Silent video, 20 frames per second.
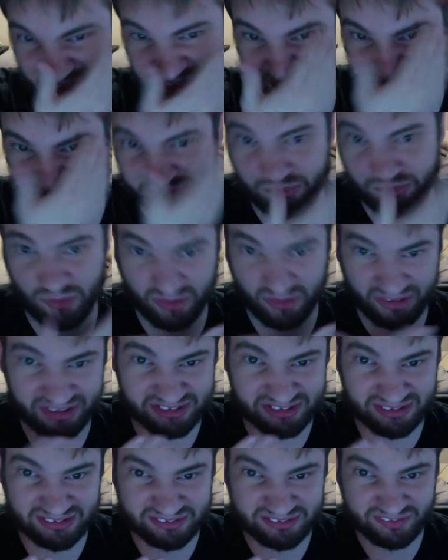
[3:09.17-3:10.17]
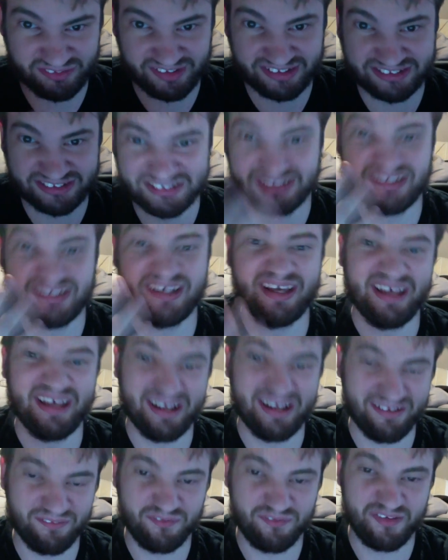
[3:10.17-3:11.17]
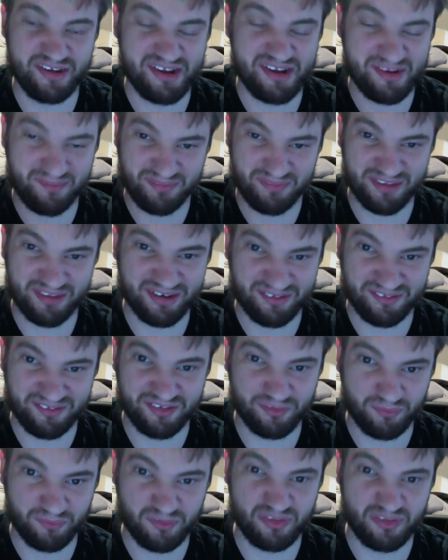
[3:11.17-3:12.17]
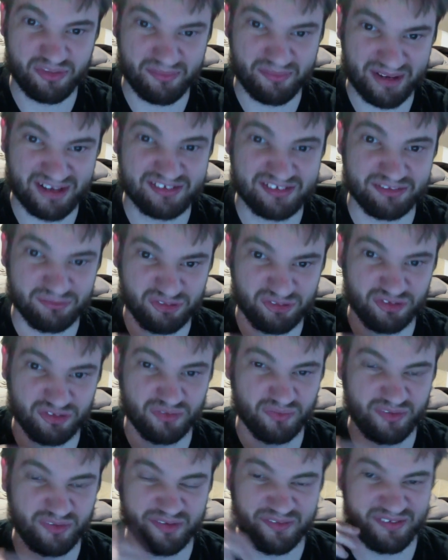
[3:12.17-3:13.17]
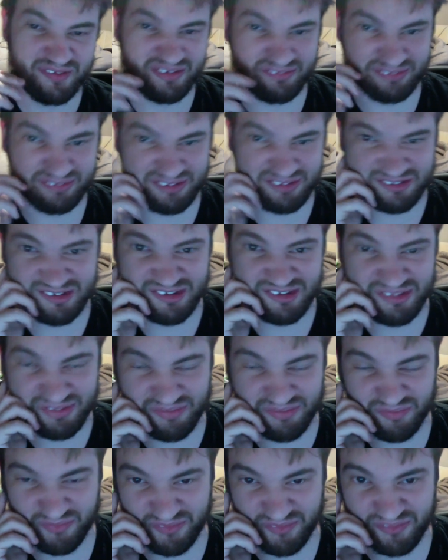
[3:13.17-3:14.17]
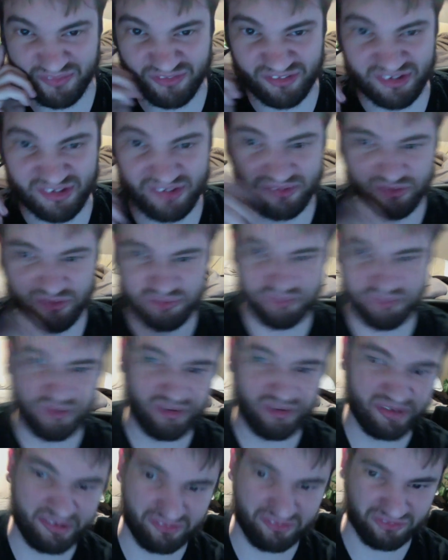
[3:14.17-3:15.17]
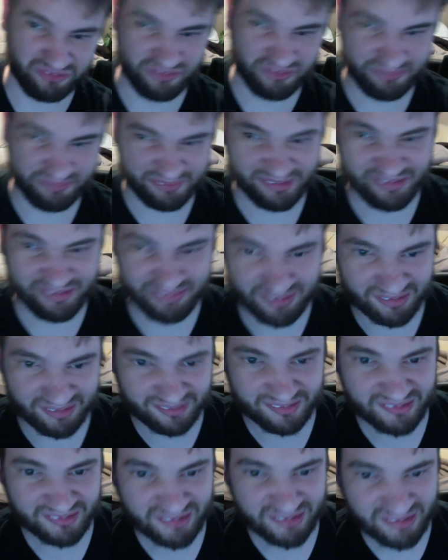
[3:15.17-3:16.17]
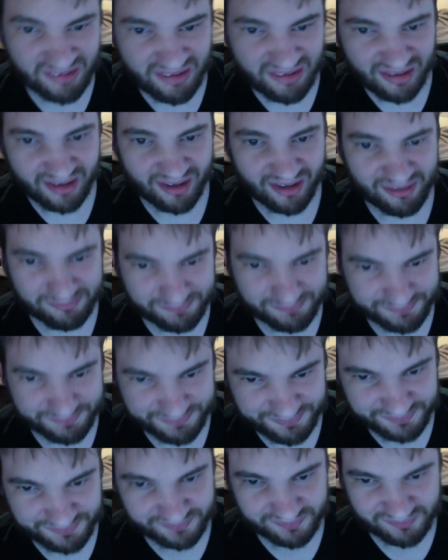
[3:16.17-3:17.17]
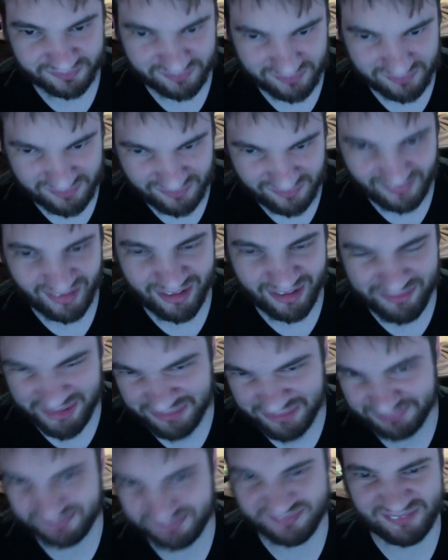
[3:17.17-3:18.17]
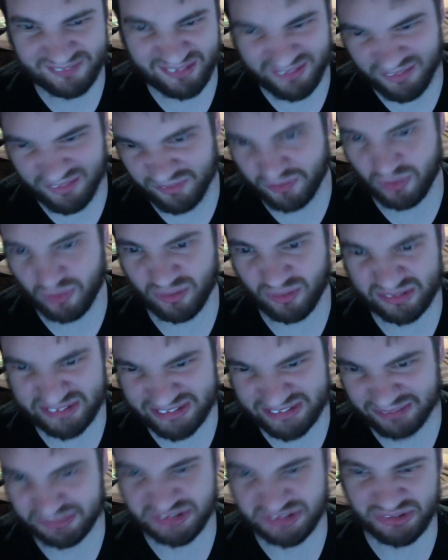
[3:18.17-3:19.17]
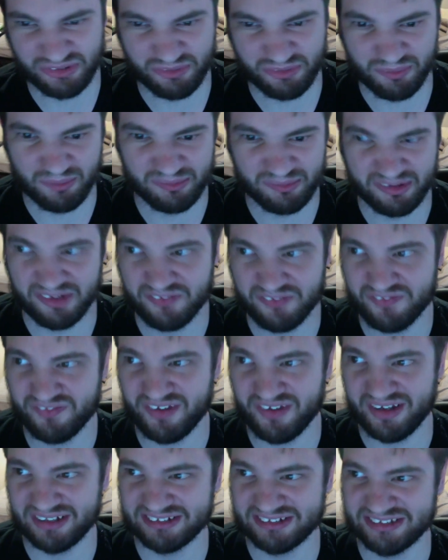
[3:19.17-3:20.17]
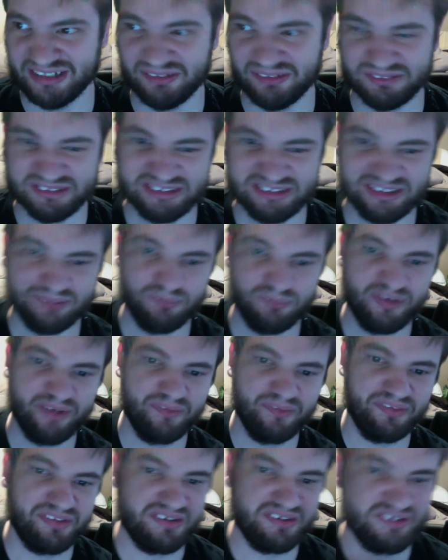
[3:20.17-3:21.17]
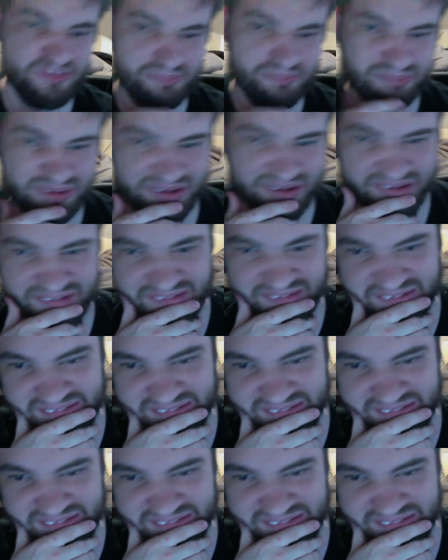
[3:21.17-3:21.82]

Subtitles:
he has markings on his face. And if he removed the mask, I'm sure we would definitely see those markings or something like that. I mean, of course, I'm sure they're probably gonna fake us out in some way with this, but